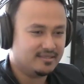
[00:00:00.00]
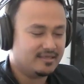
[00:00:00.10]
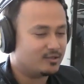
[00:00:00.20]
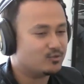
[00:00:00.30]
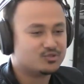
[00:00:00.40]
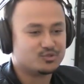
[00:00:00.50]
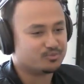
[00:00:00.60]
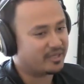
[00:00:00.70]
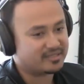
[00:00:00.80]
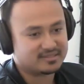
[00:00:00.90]
Yeah. It always goes
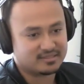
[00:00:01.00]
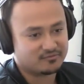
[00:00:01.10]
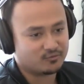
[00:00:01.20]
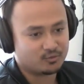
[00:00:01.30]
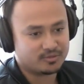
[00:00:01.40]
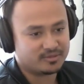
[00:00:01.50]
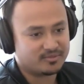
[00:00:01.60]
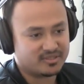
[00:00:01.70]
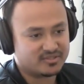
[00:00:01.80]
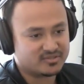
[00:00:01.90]
back to that for me
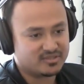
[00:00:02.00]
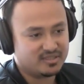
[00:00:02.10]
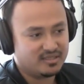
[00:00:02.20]
because